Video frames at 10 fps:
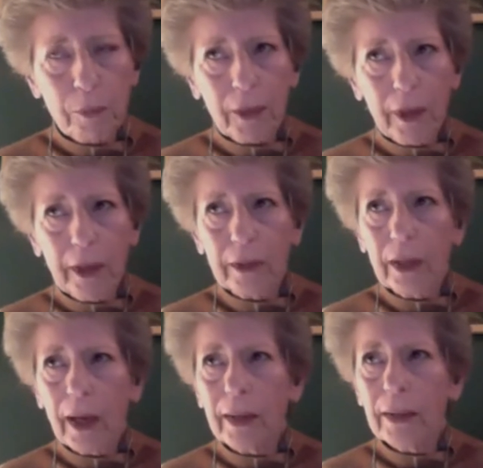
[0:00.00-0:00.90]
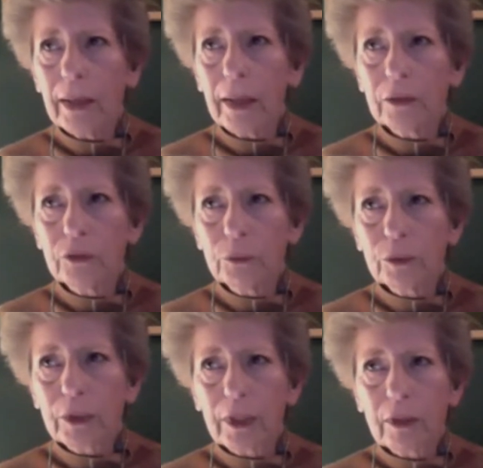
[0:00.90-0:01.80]
And I do
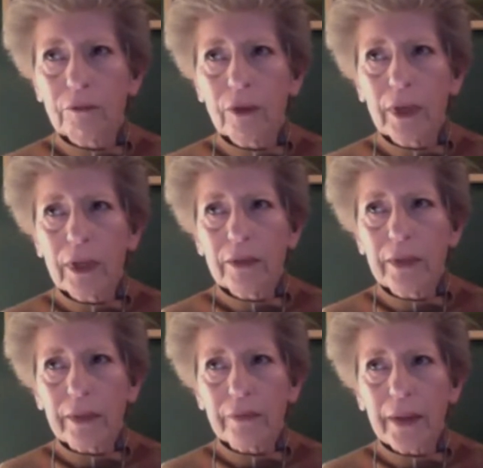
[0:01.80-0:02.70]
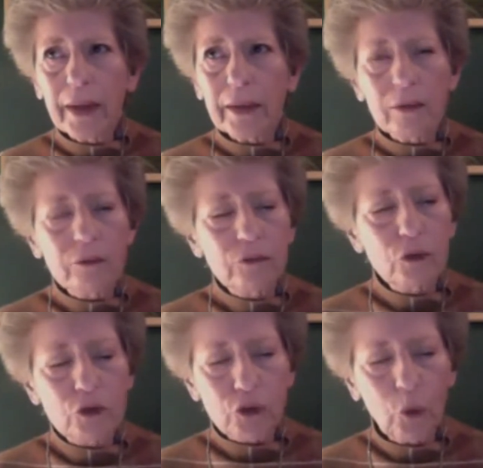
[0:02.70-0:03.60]
believe that is to
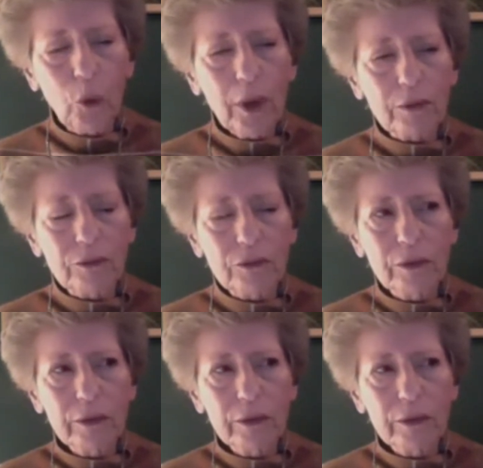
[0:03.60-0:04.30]
show us,